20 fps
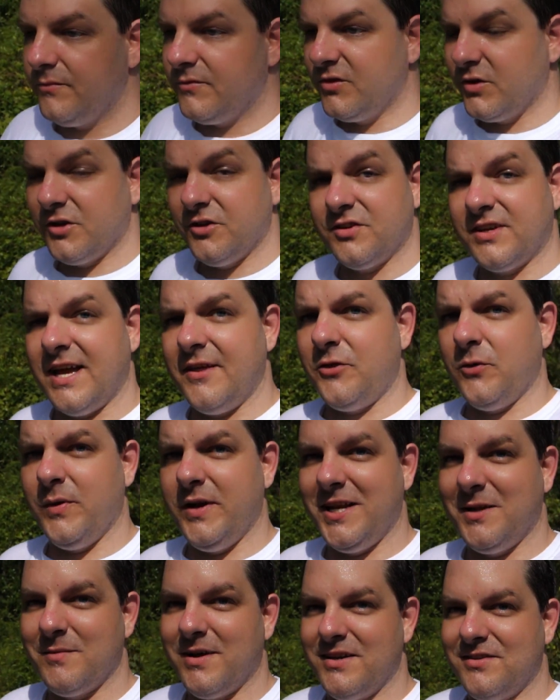So I just got through
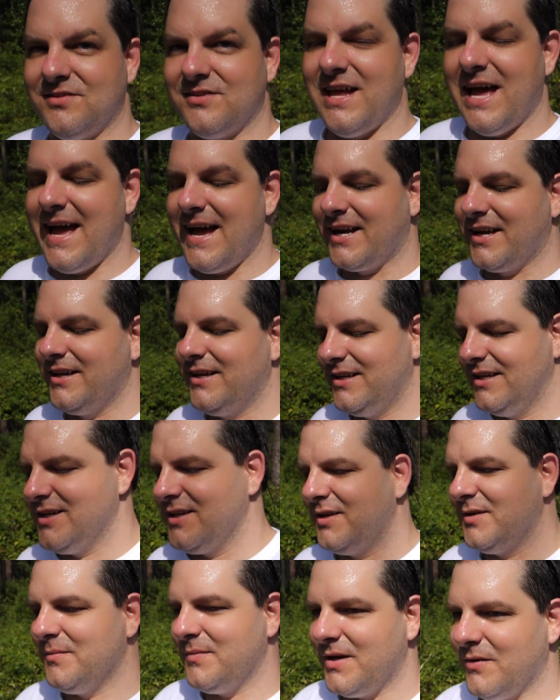eating my snack,
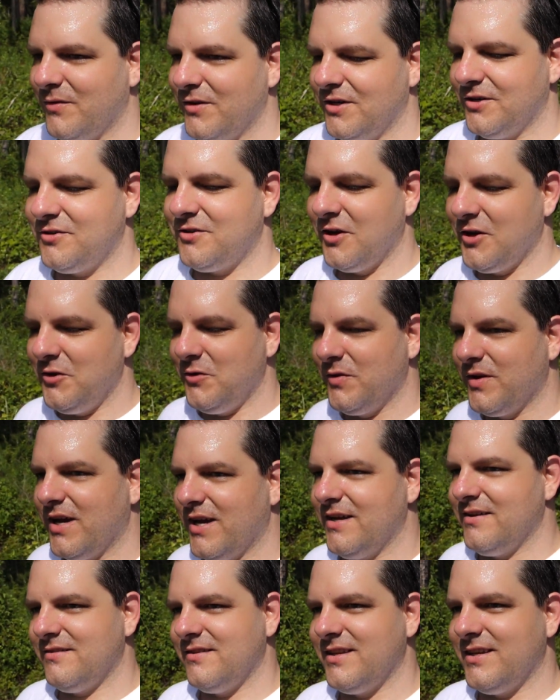but I wanted to show you
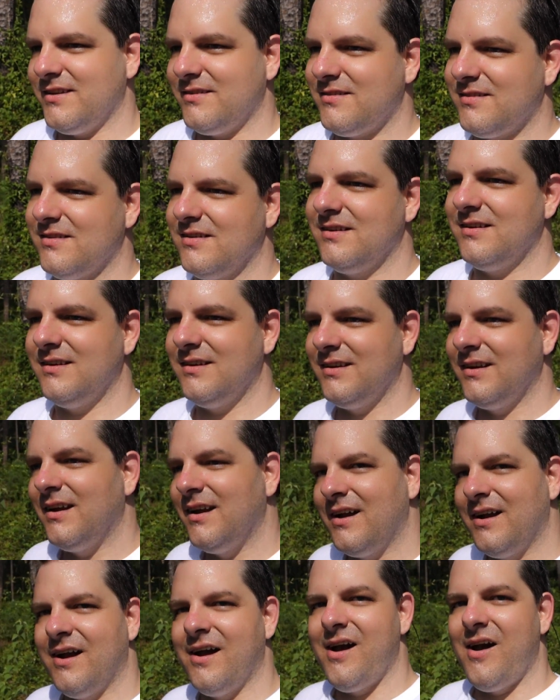guys this.
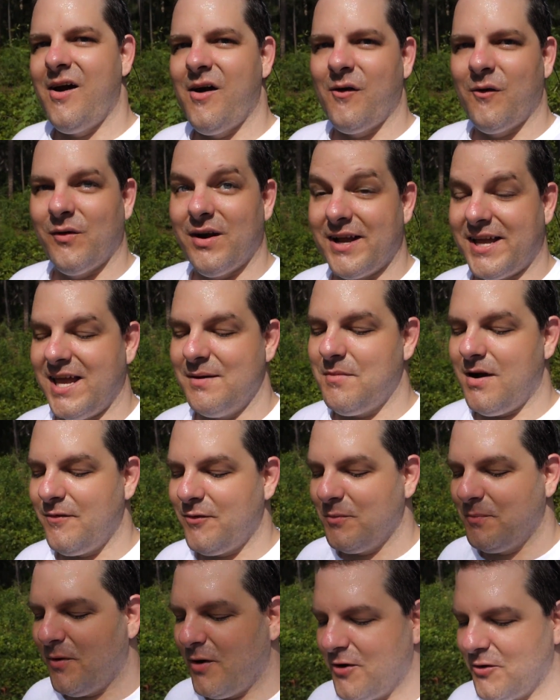When I came off
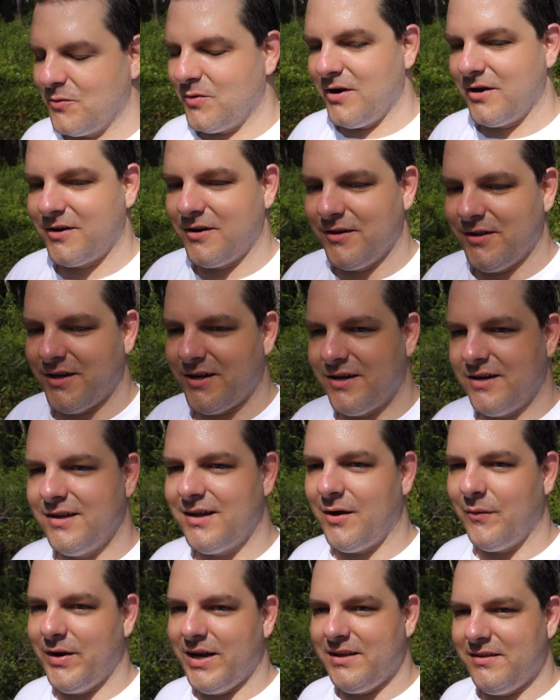the boardwalk earlier,
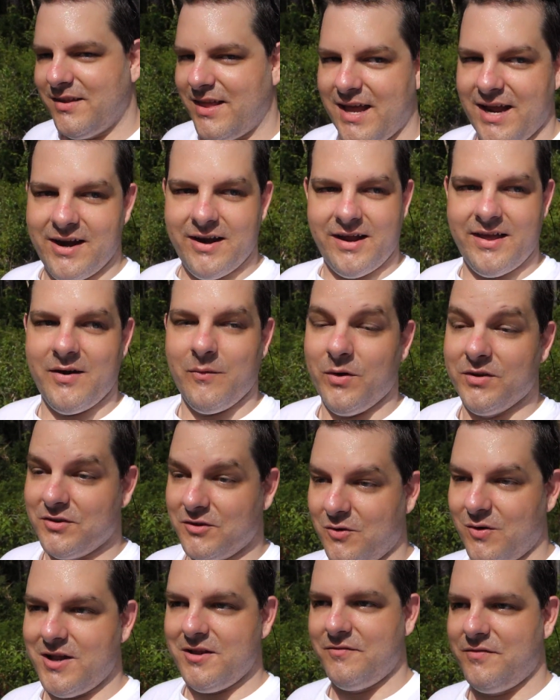I went into that area that wasn't
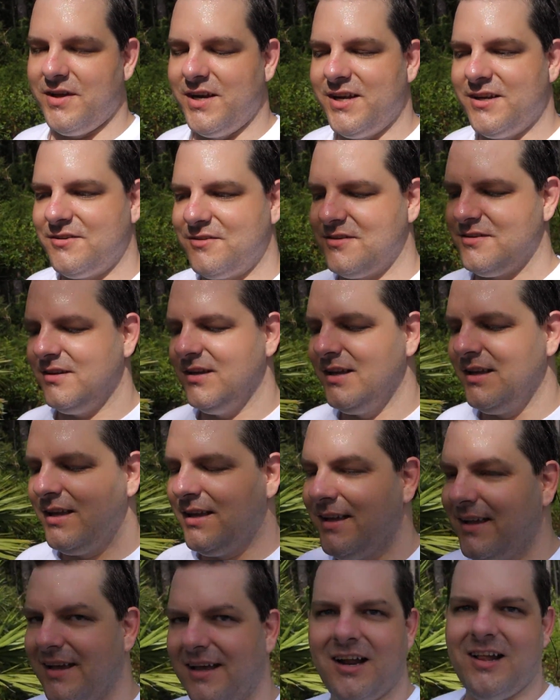quite finished,
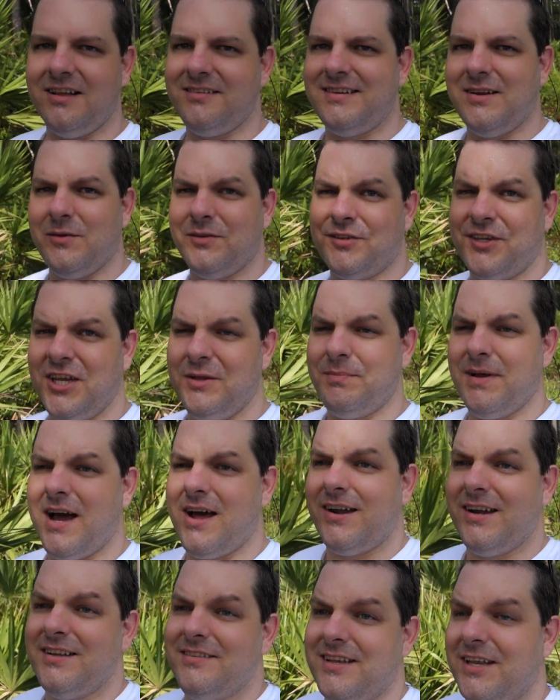and all I said was keep
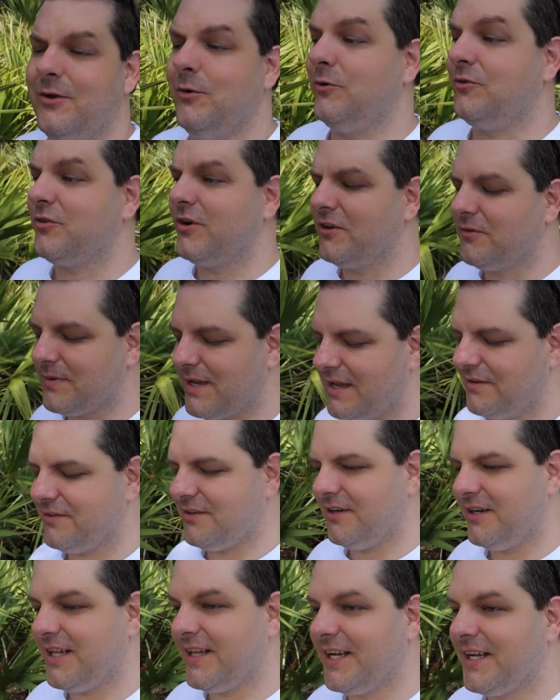out. I didn't say no
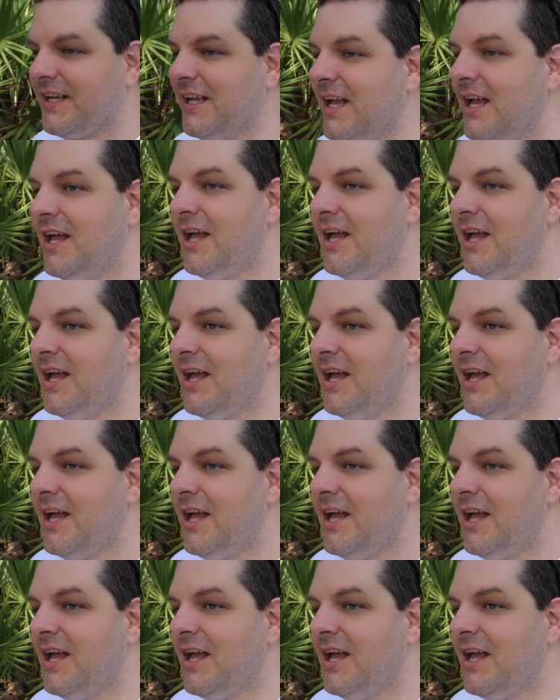trespassing or anything.